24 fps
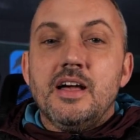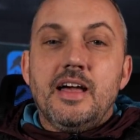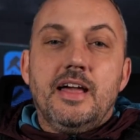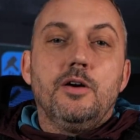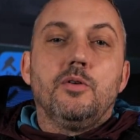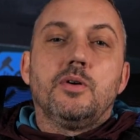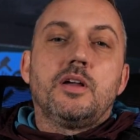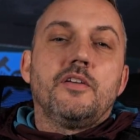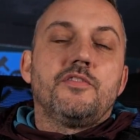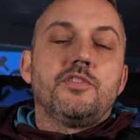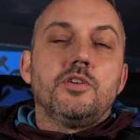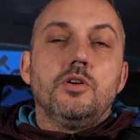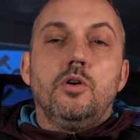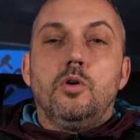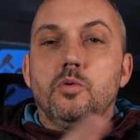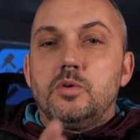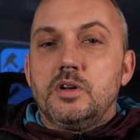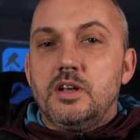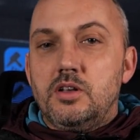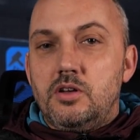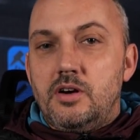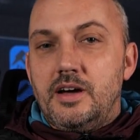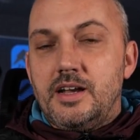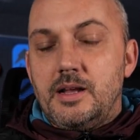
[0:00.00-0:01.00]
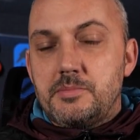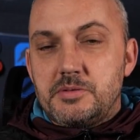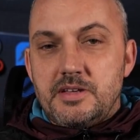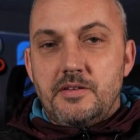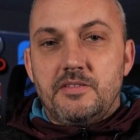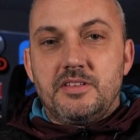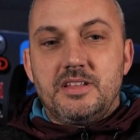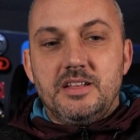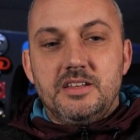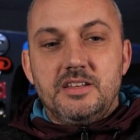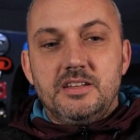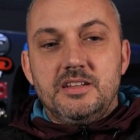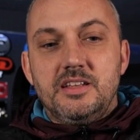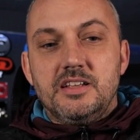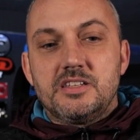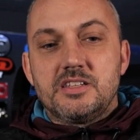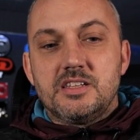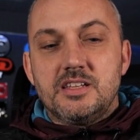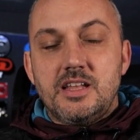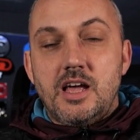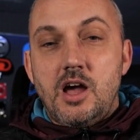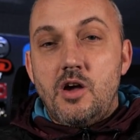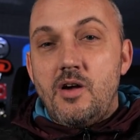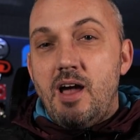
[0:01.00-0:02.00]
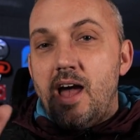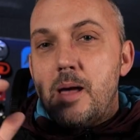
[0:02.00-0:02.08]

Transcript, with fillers: it'll give you all the lineups and everything you need to know.